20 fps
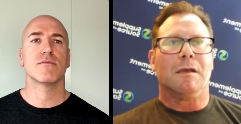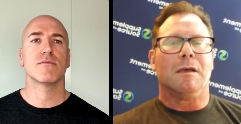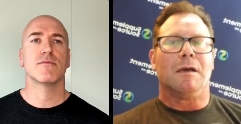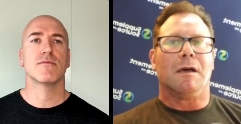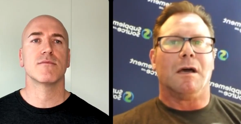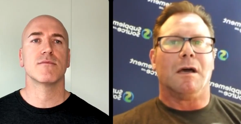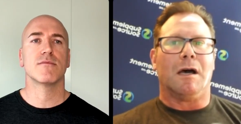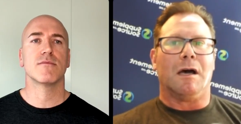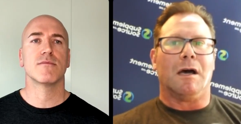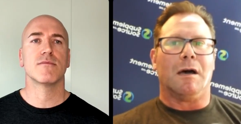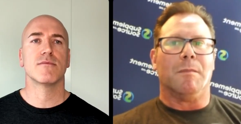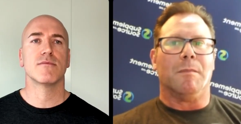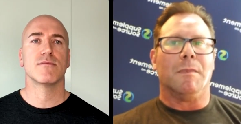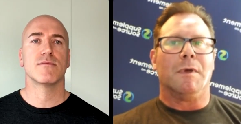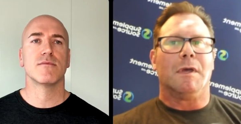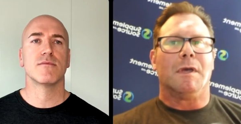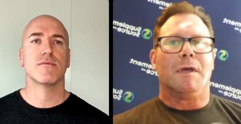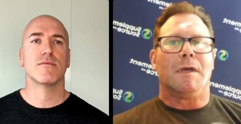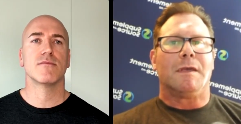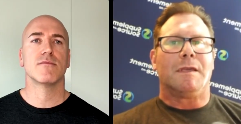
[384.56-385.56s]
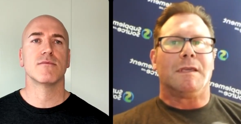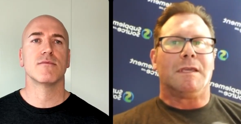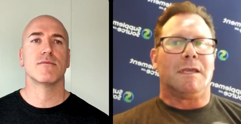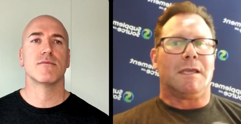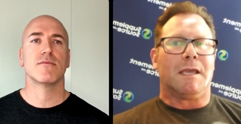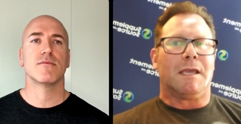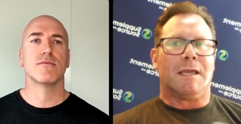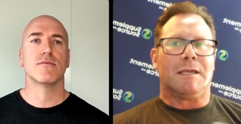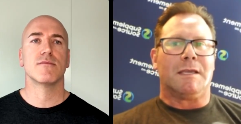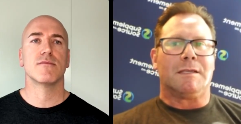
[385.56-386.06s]
Speaker 1: Um,
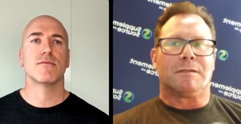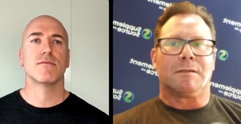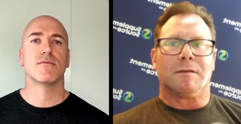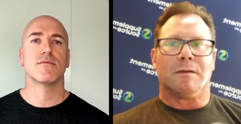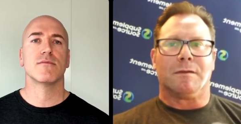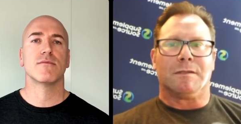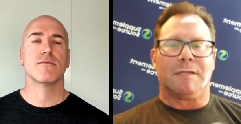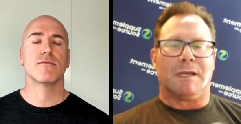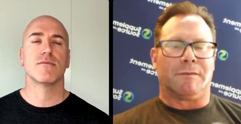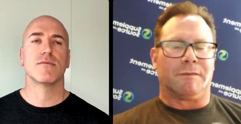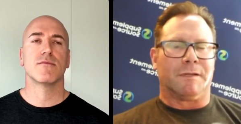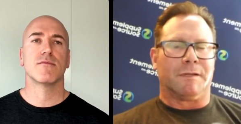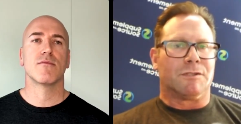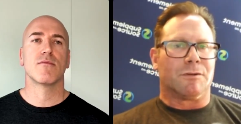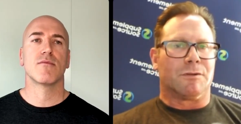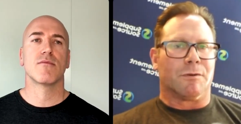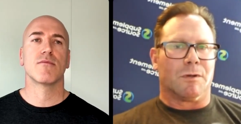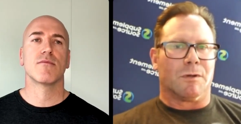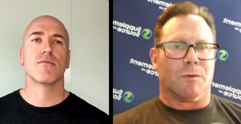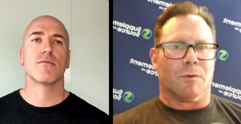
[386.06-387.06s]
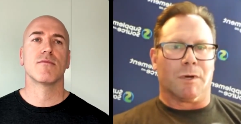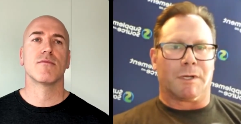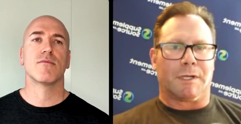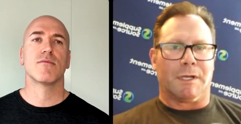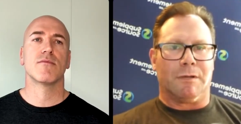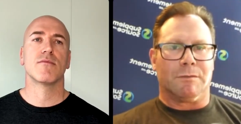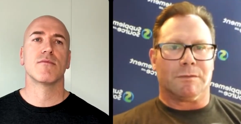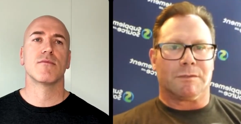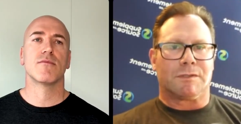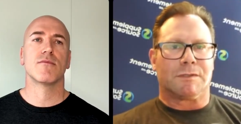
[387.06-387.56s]
E A As, definitely during
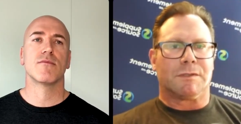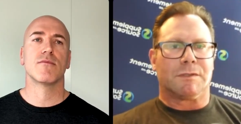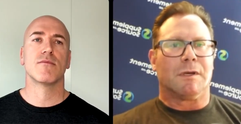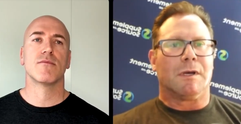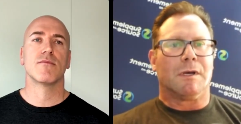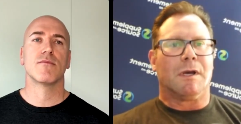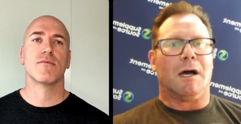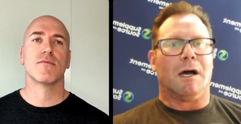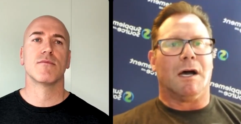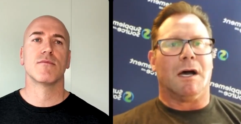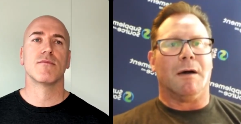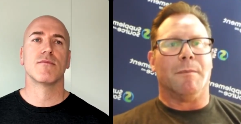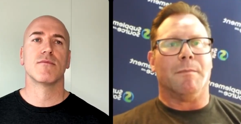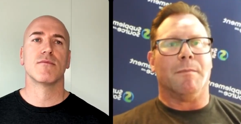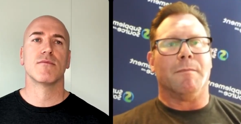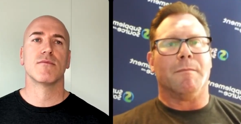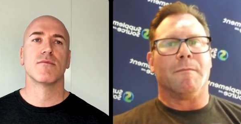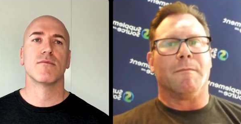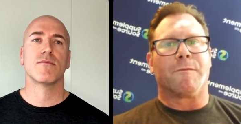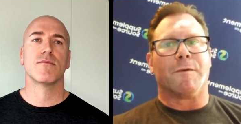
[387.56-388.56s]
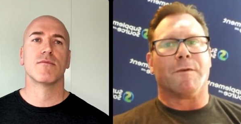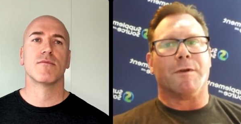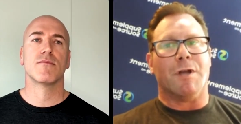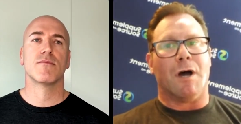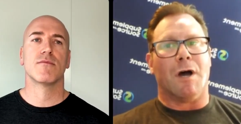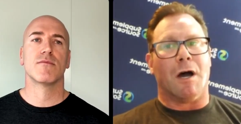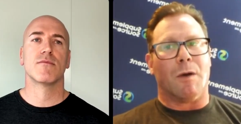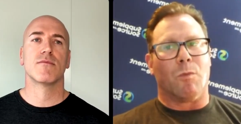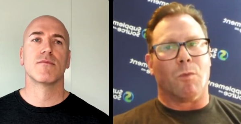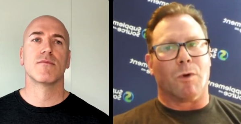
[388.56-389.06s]
workouts. Um, for
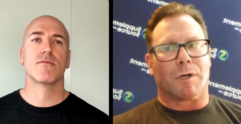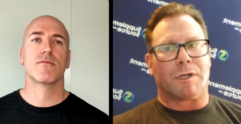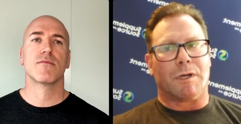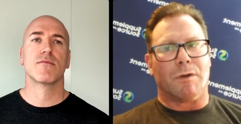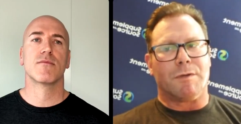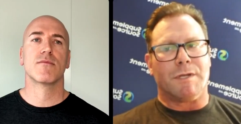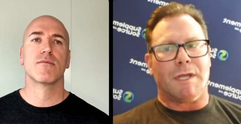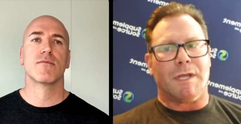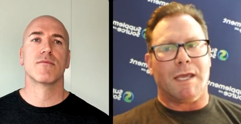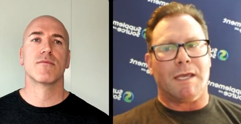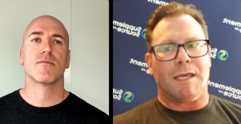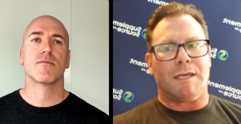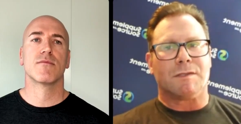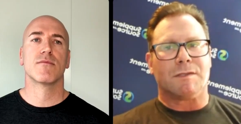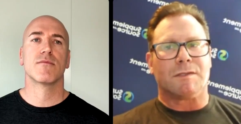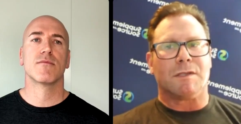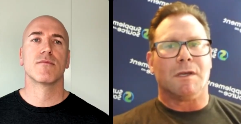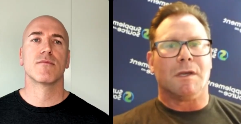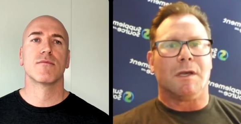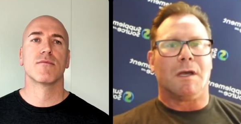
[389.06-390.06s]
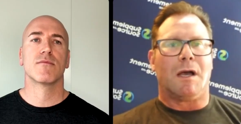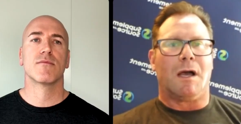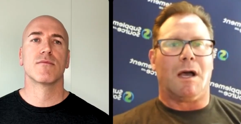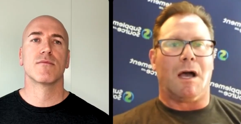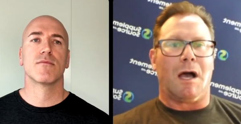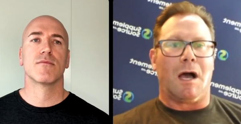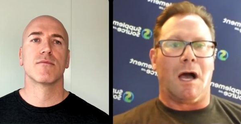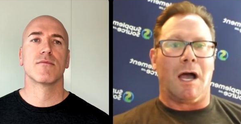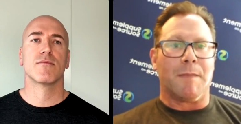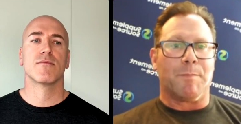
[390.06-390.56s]
non-workout days,
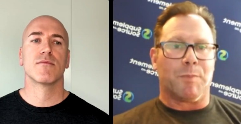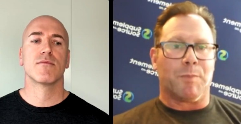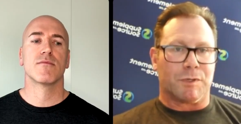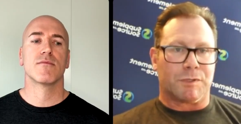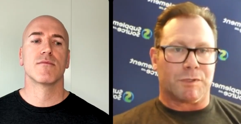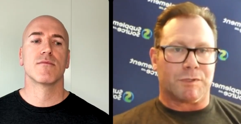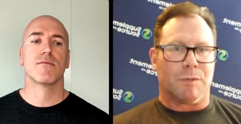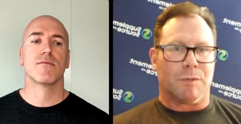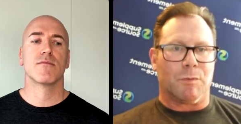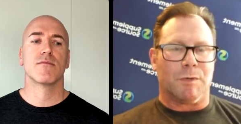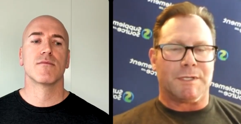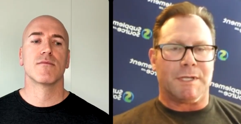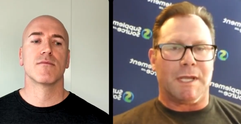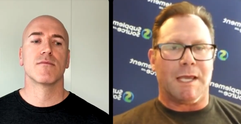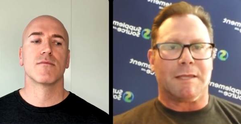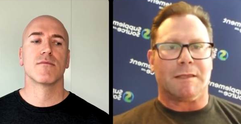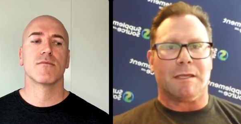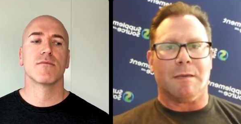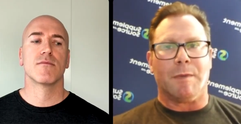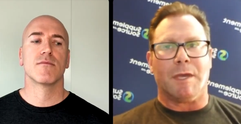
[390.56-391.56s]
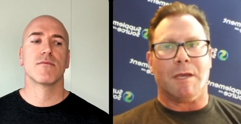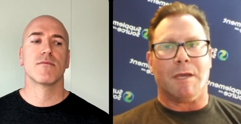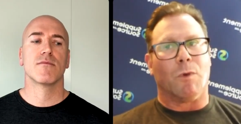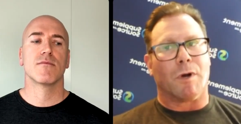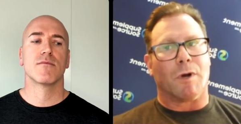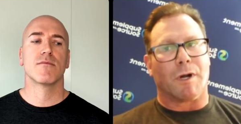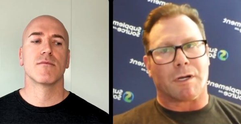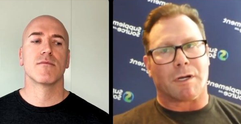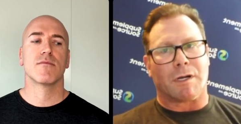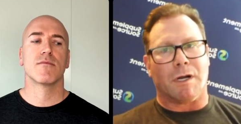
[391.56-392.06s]
I personally would take them, and
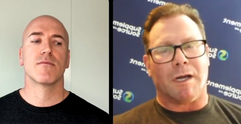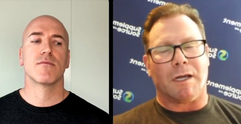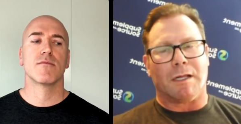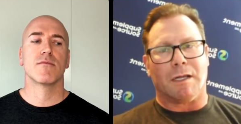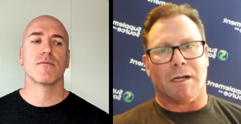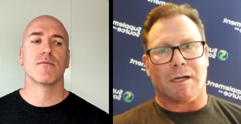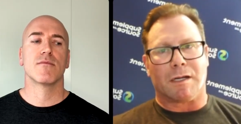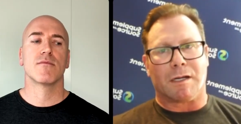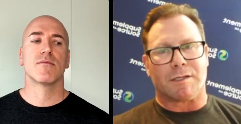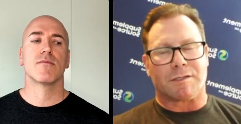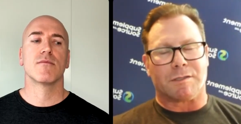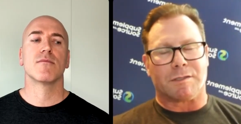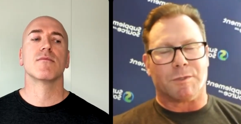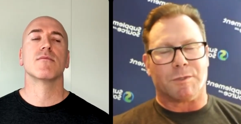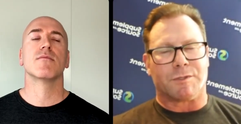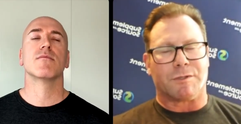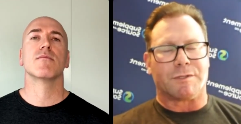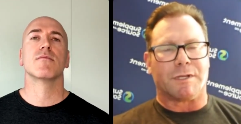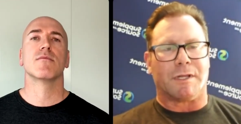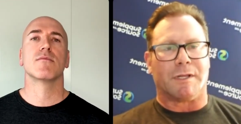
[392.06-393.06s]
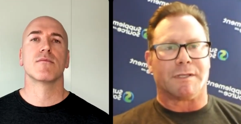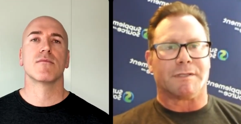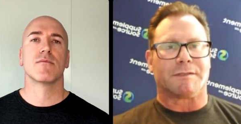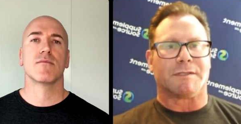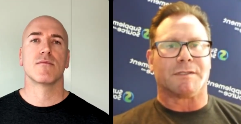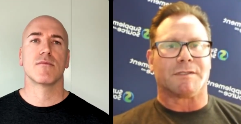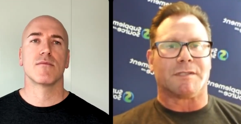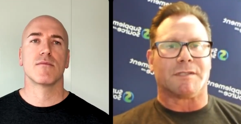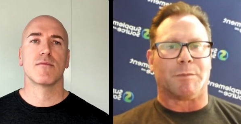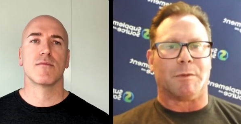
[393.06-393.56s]
what our, con our customers are telling us
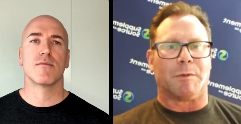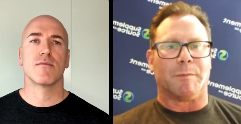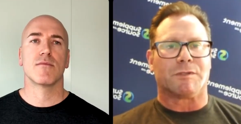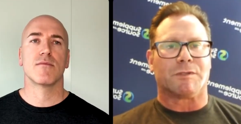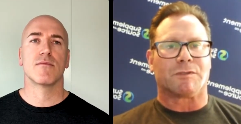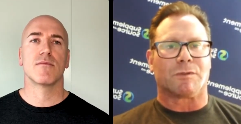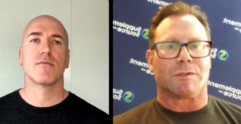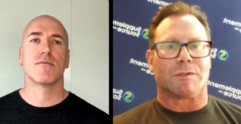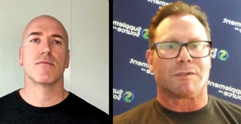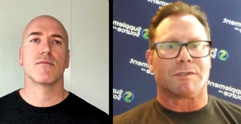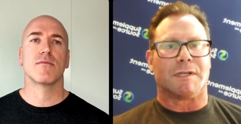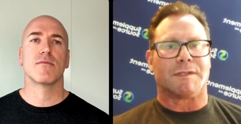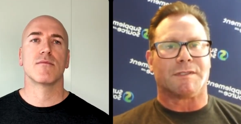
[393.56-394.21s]
at Supplement Source dot